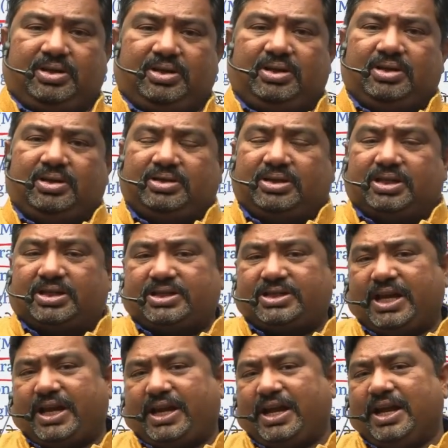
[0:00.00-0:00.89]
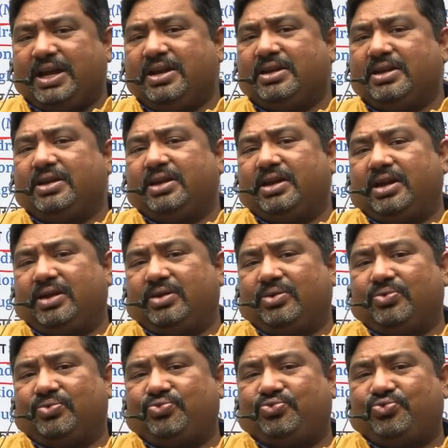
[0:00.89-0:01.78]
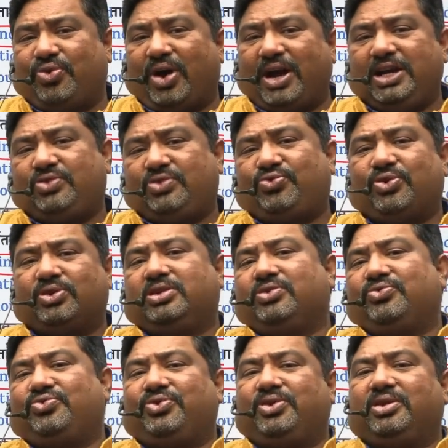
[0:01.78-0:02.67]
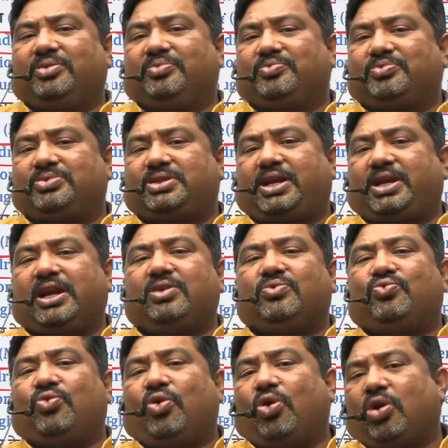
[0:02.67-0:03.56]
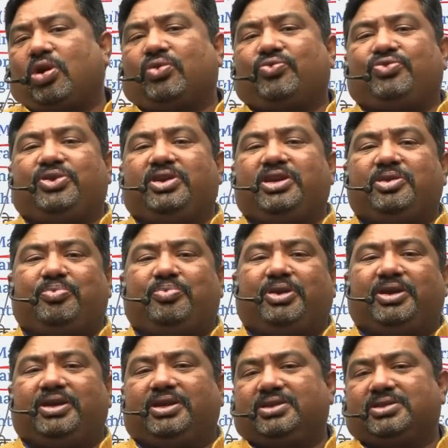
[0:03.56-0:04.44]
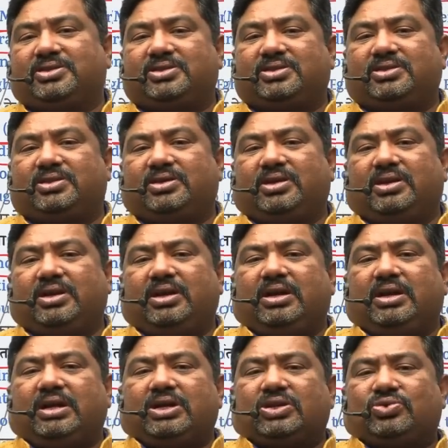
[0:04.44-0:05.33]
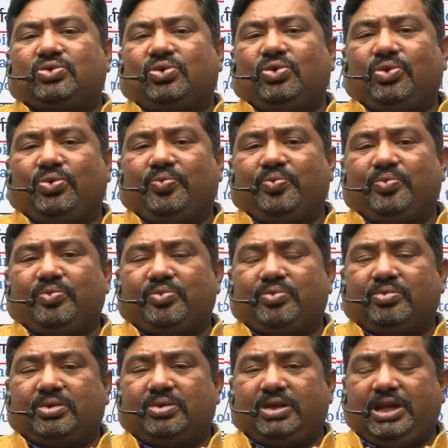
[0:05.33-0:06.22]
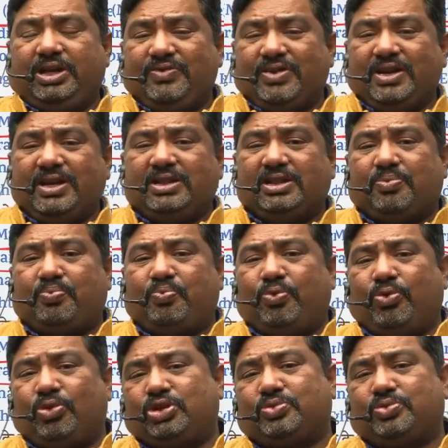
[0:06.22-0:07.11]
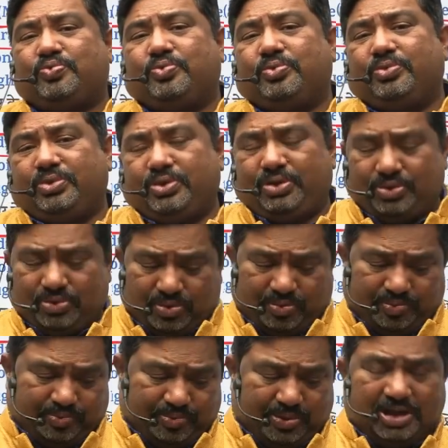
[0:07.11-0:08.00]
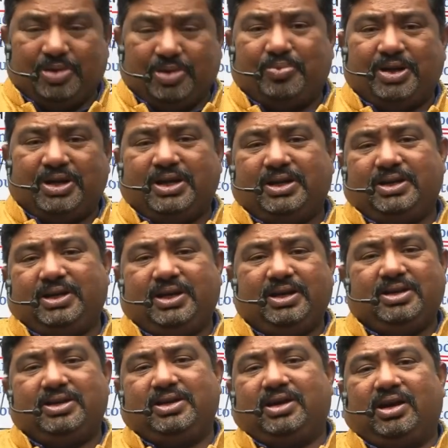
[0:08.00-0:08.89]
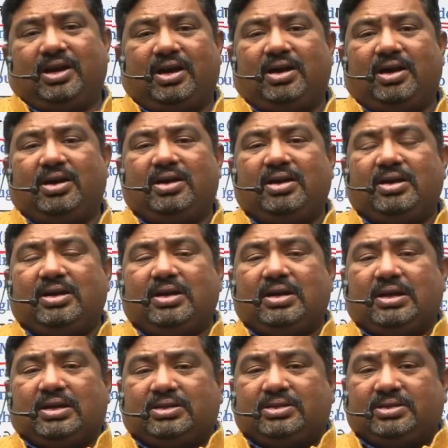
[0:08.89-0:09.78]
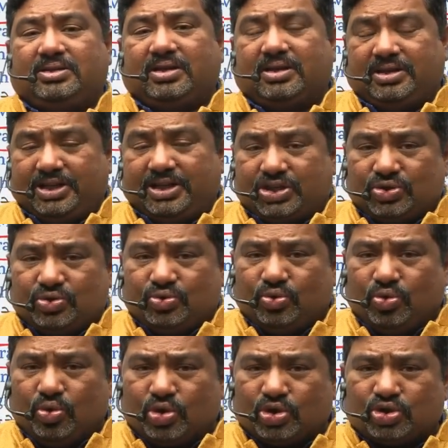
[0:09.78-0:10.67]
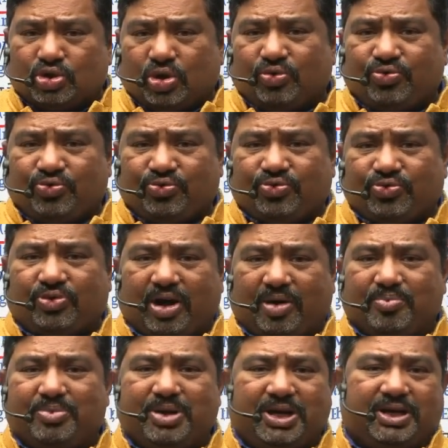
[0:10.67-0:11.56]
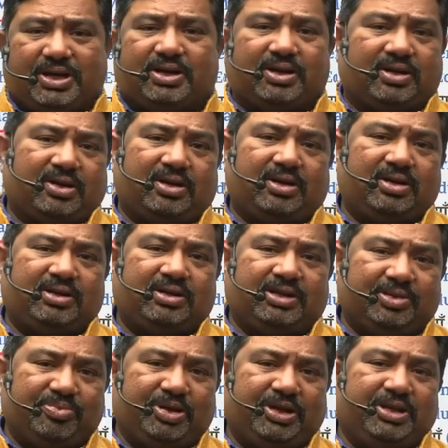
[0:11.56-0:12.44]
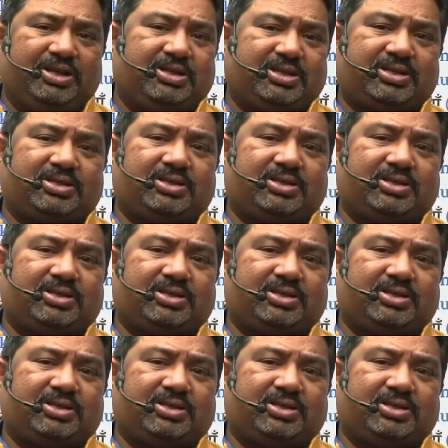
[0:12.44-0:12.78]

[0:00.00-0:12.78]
the second fight for the freedom, second war of independence. So even in the post independent India, the discourse of Ambedkar remains